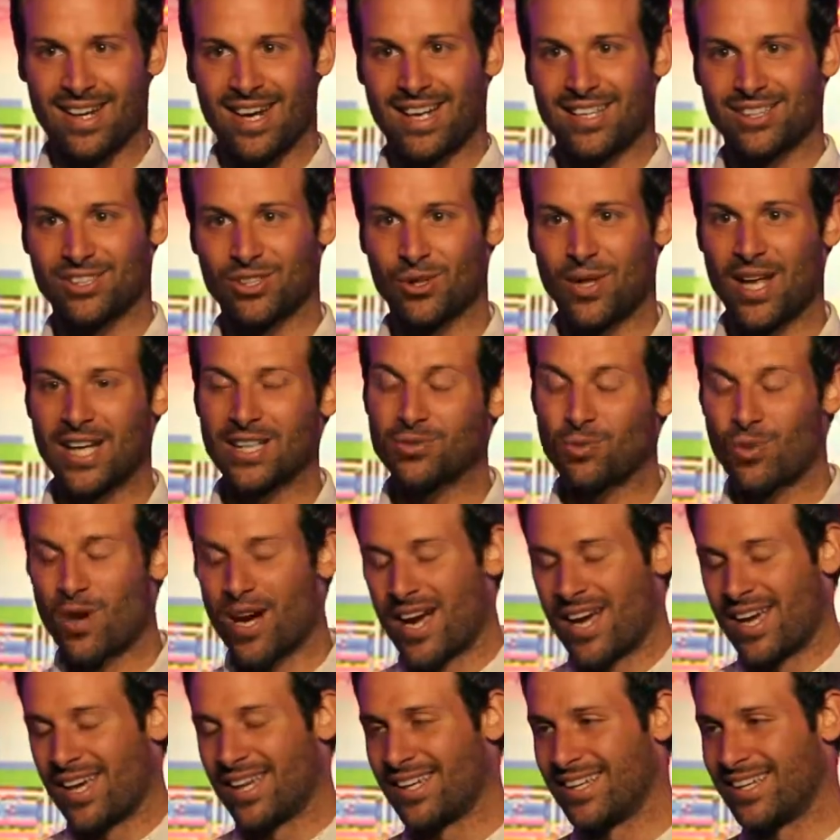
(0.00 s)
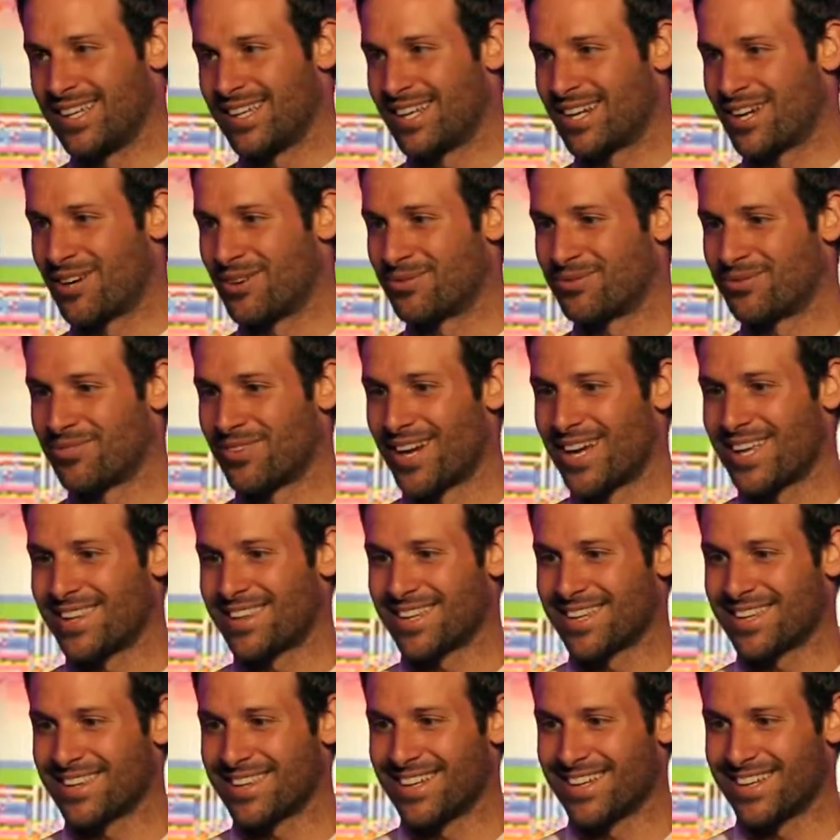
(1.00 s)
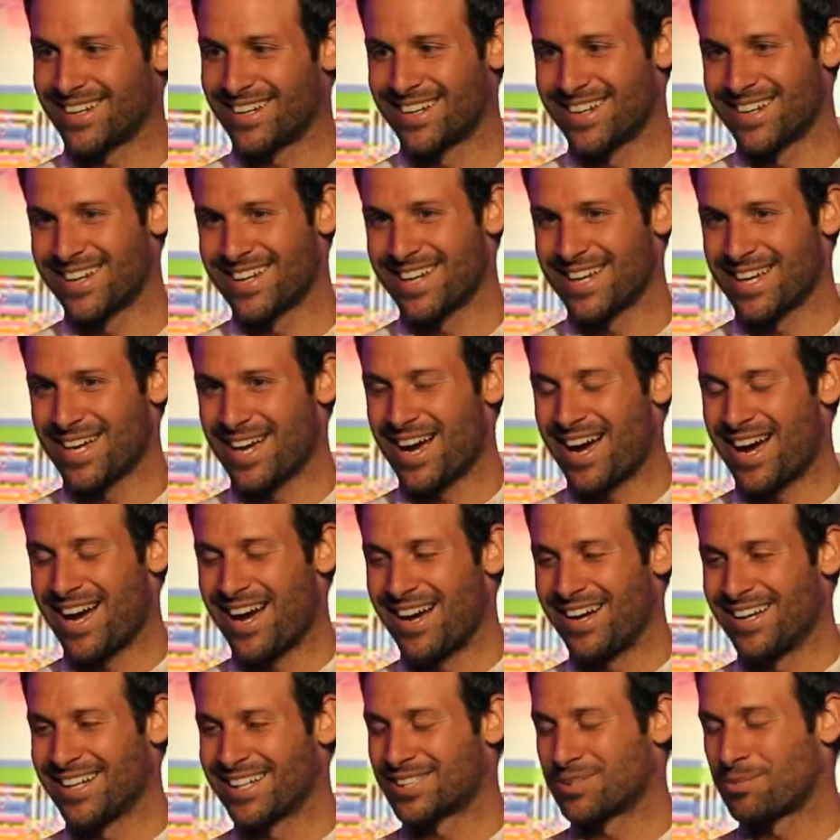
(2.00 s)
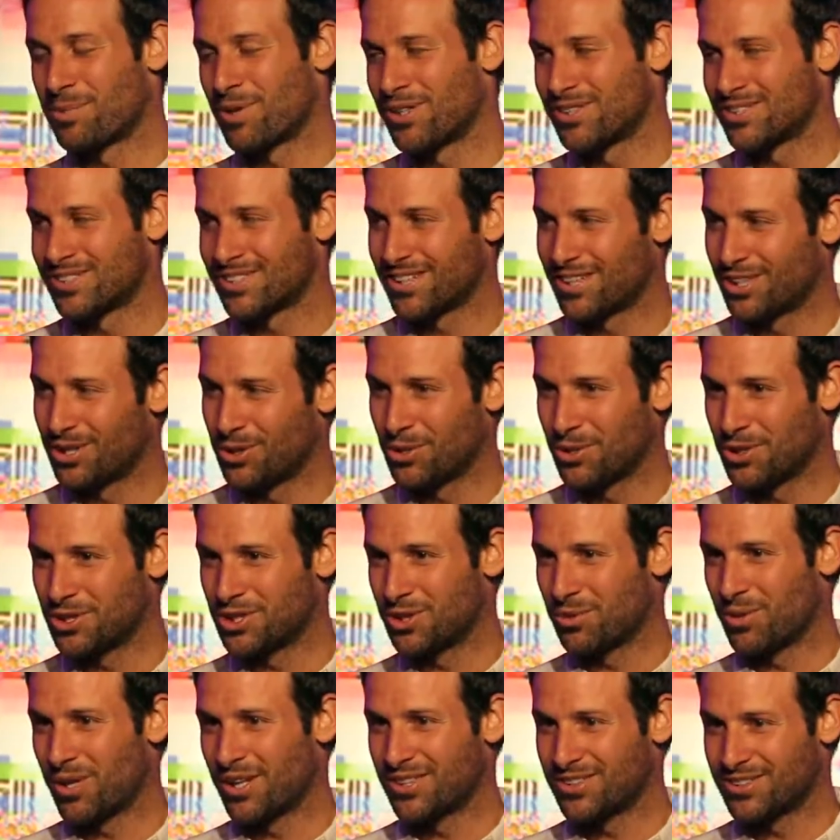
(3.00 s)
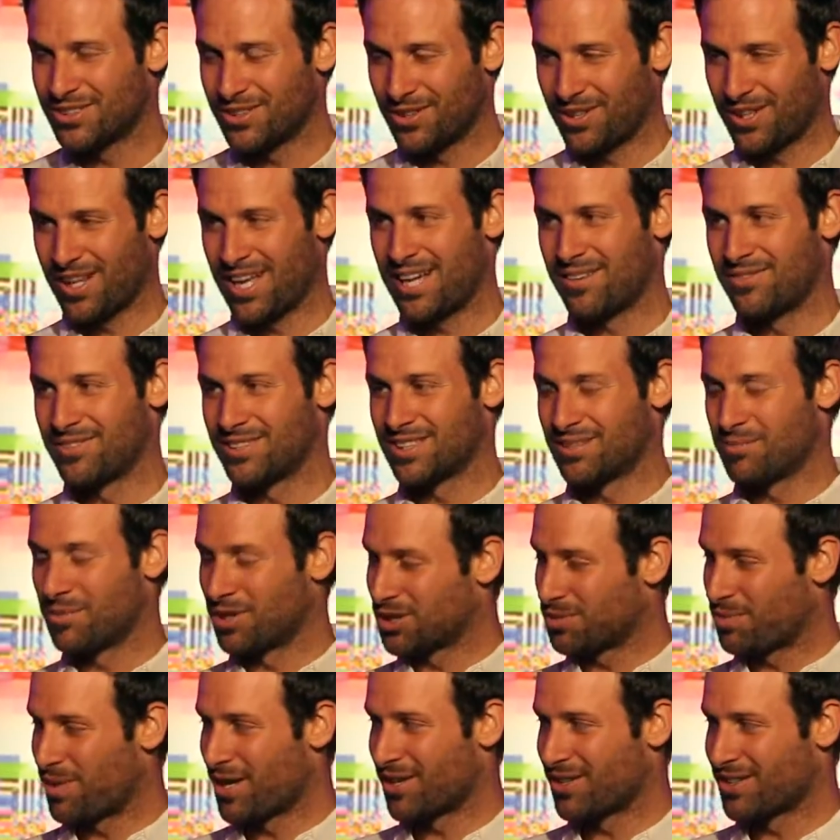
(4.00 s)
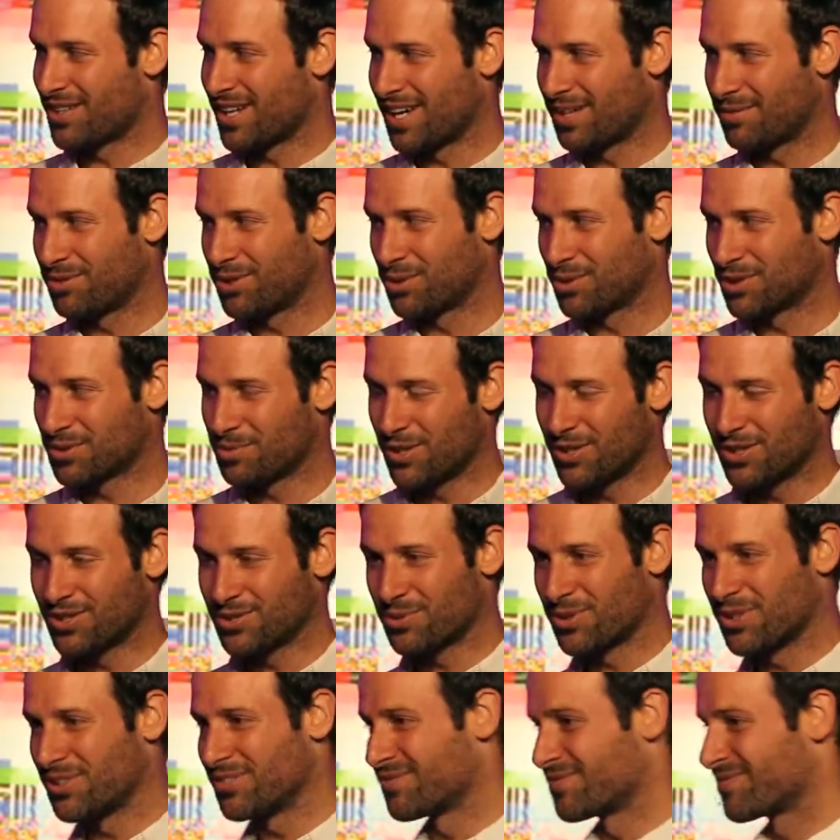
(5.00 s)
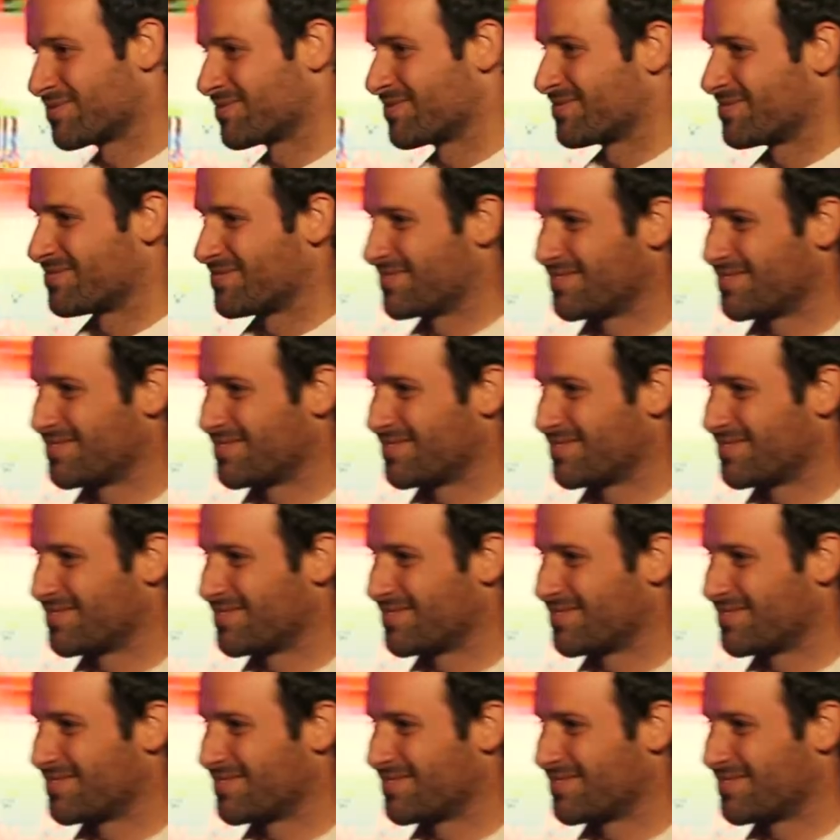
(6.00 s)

And so that's why, I think that experiencing a eulogy while you're still alive is a much better time to experience it.